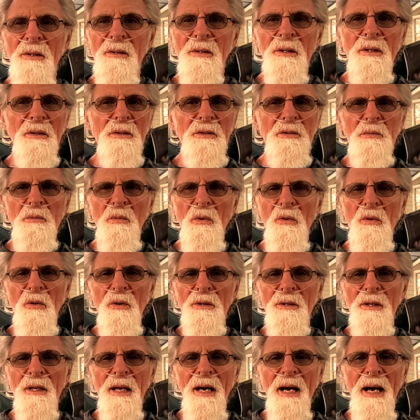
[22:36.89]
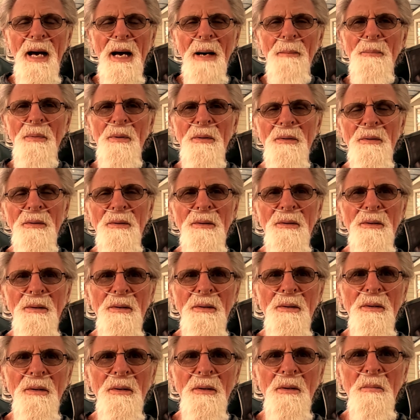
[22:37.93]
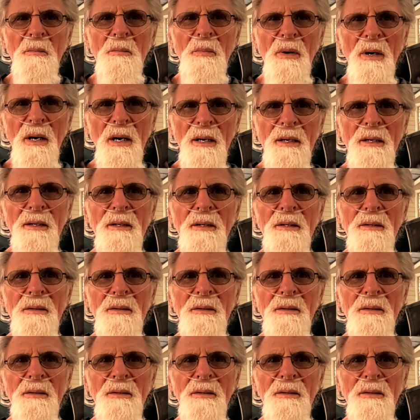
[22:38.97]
There's more that happened, but